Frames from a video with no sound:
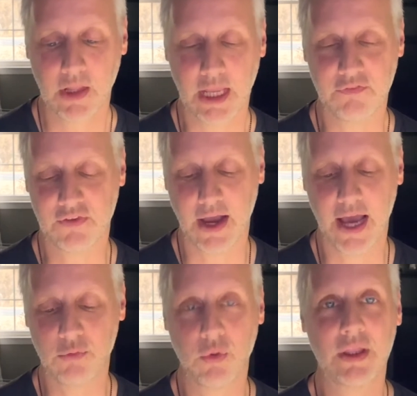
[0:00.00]
if
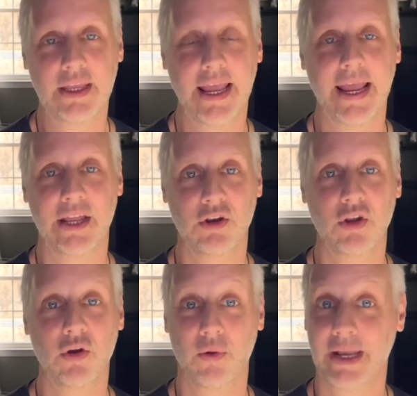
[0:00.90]
God really can
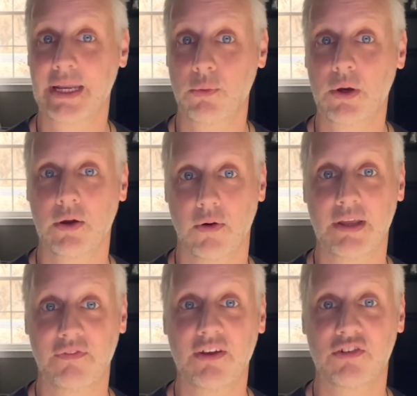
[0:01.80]
do, and He will,
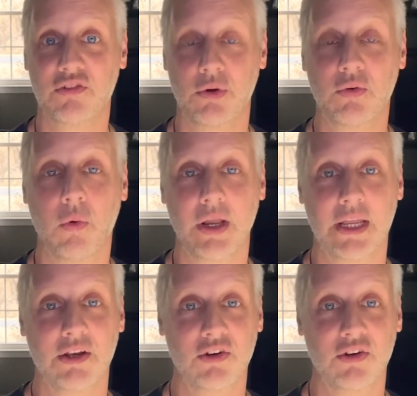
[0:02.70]
Ephesians 3:20,